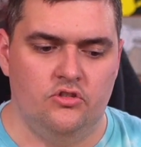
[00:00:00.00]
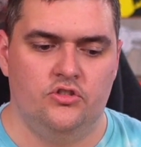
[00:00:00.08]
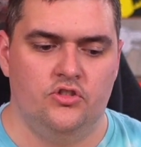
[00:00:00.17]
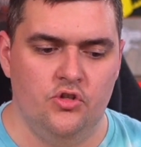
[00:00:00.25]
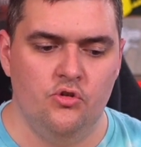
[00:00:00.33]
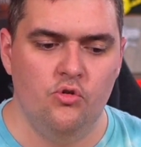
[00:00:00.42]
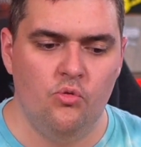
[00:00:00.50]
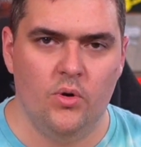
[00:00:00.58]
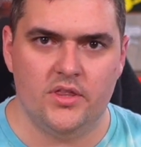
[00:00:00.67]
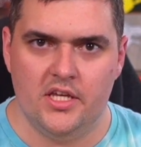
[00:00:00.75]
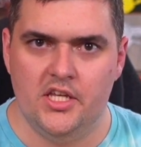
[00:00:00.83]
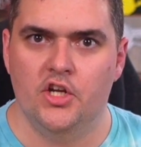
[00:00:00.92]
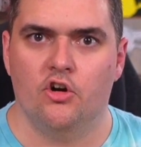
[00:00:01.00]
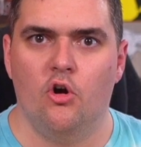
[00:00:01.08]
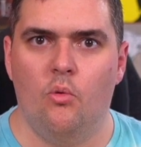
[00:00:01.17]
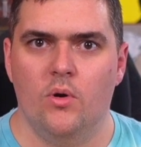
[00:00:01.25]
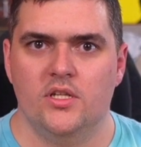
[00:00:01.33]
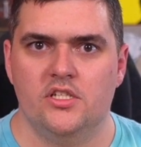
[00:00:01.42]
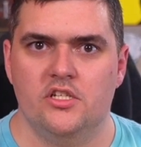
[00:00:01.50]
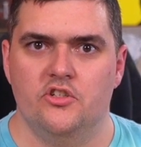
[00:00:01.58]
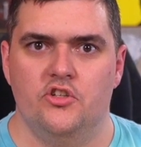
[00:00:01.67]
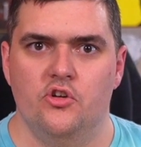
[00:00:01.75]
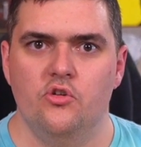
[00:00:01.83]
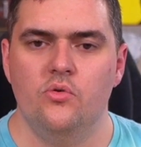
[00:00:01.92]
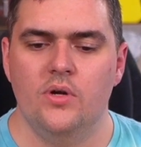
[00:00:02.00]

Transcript: do what the hero wants to do,